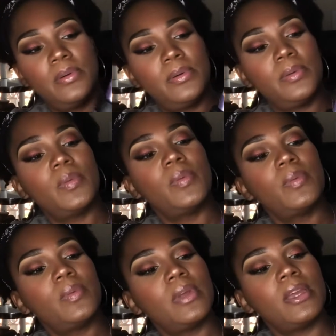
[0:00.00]
ooh,
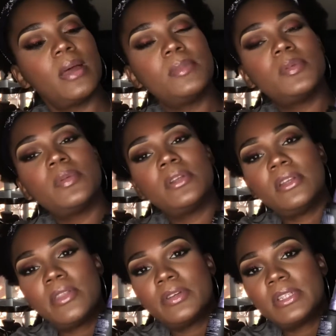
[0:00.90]
it comes with
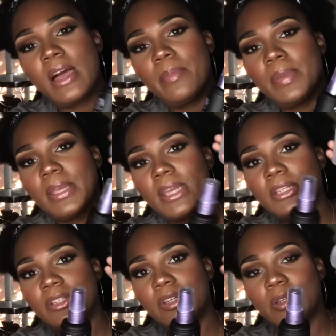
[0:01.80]
another top in
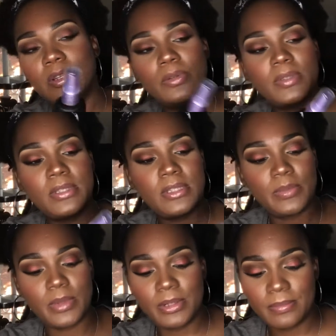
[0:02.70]
case you lose this
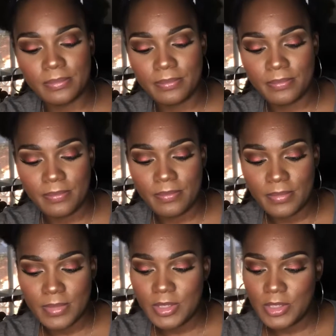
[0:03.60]
one.
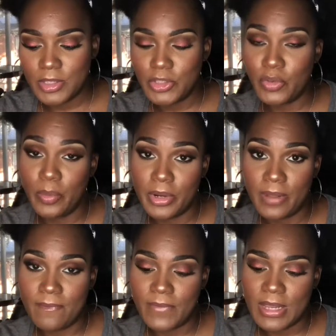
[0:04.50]
Super
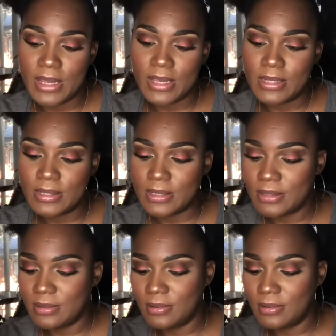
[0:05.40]
convenient.